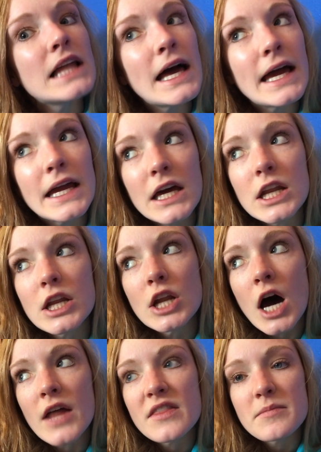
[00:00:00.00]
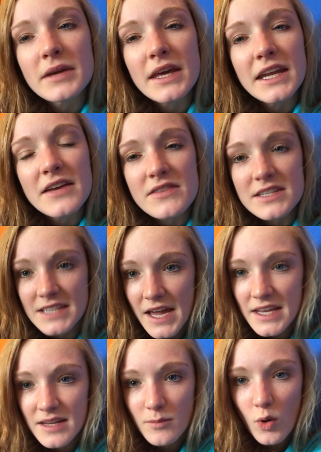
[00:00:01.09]
like not the beginning of the
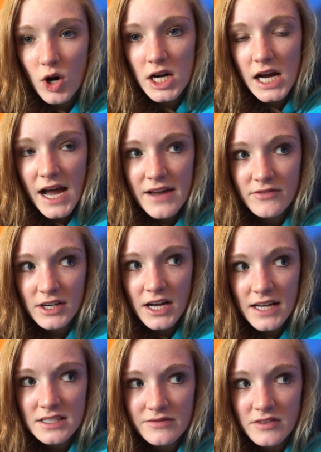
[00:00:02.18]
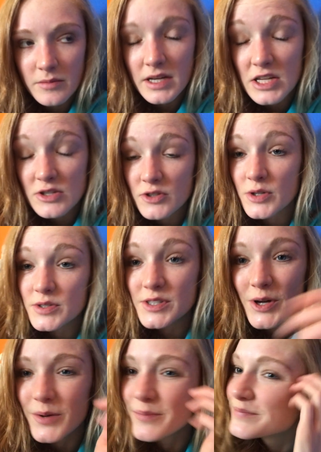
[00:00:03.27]
day anymore. I forgot to film an intro,
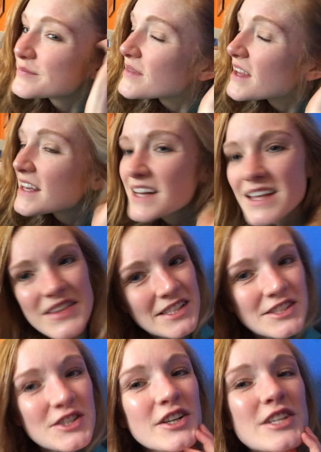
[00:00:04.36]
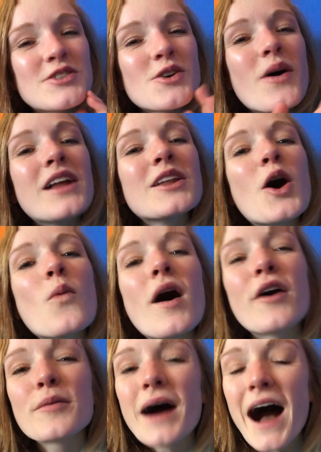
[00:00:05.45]
so this is your intro. Hello,
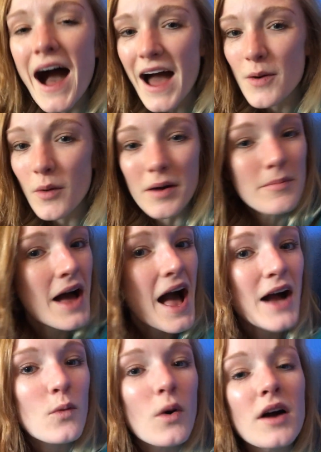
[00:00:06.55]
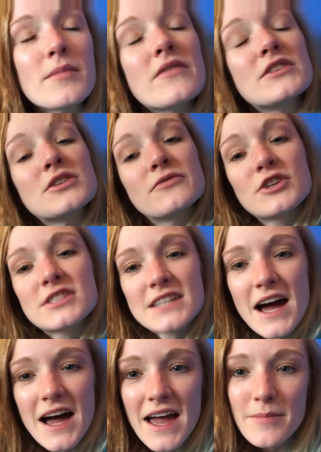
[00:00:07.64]
welcome, hi, welcome back, welcome if it's your first
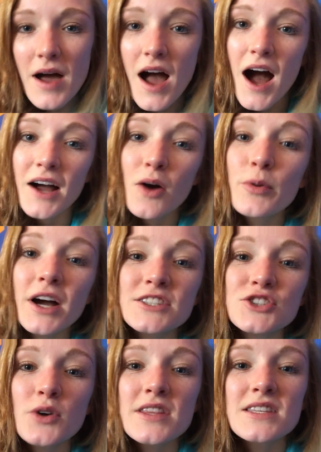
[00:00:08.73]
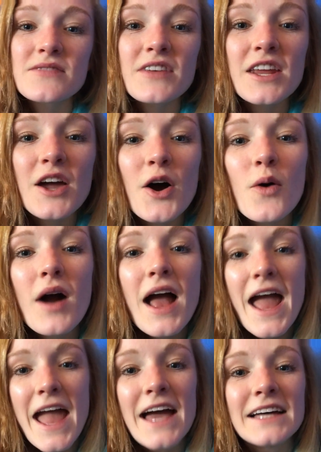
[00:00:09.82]
time. I hope you guys enjoyed this video,
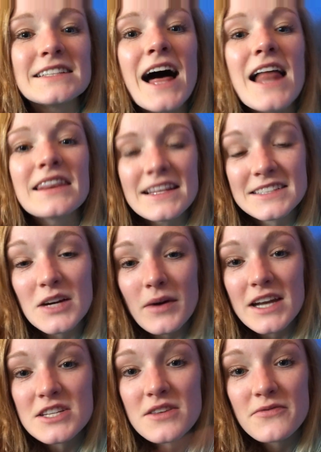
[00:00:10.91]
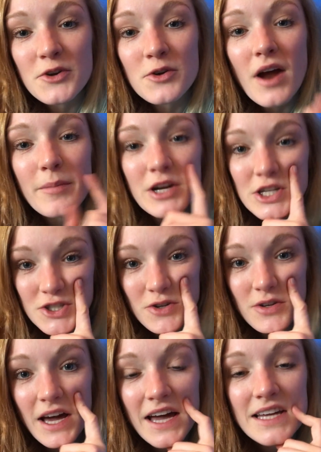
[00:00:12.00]
and let's get right into the food. I'm gonna show
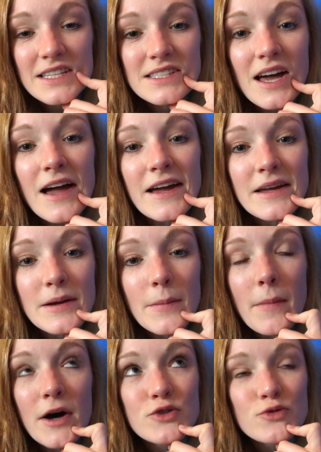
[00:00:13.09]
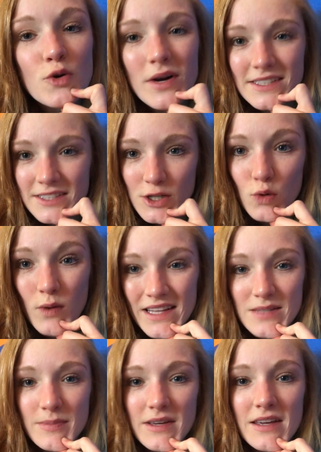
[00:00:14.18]
you guys a much requested
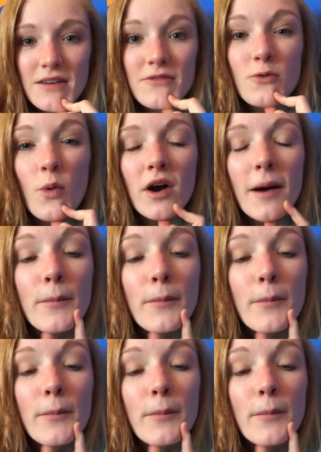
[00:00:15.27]
recipe for